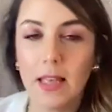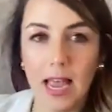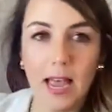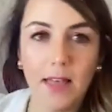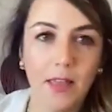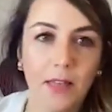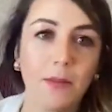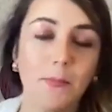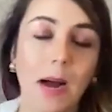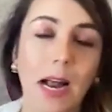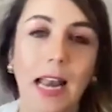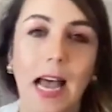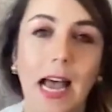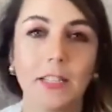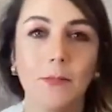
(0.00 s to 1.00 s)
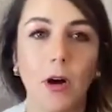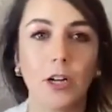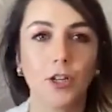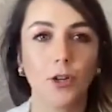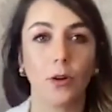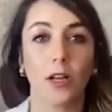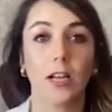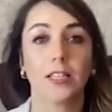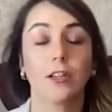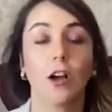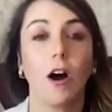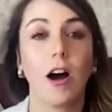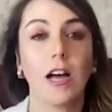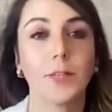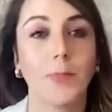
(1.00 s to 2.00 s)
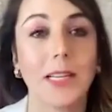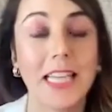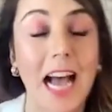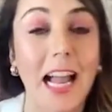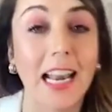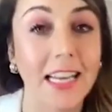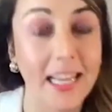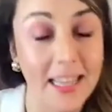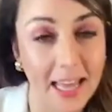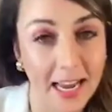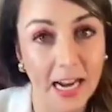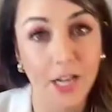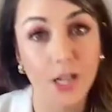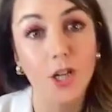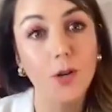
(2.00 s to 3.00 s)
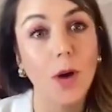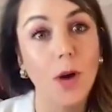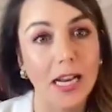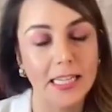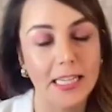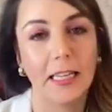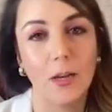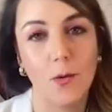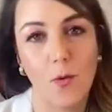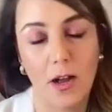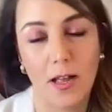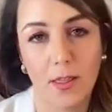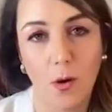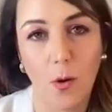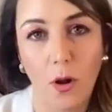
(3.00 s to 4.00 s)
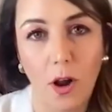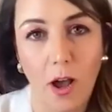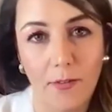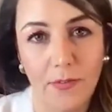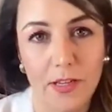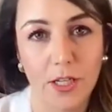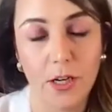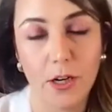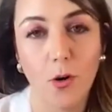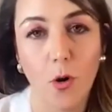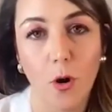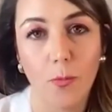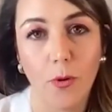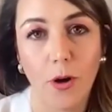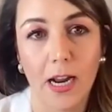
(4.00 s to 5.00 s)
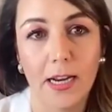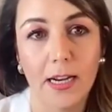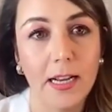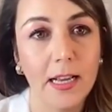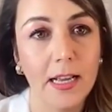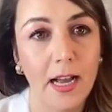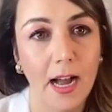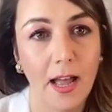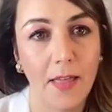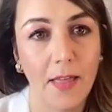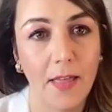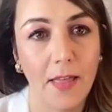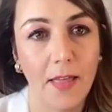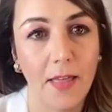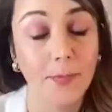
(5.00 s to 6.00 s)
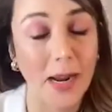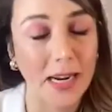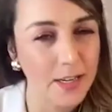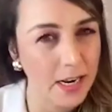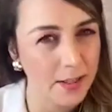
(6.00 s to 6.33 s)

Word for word: And then my last module is hospitality, that I do ideally want the whole office to incorporate that aspect.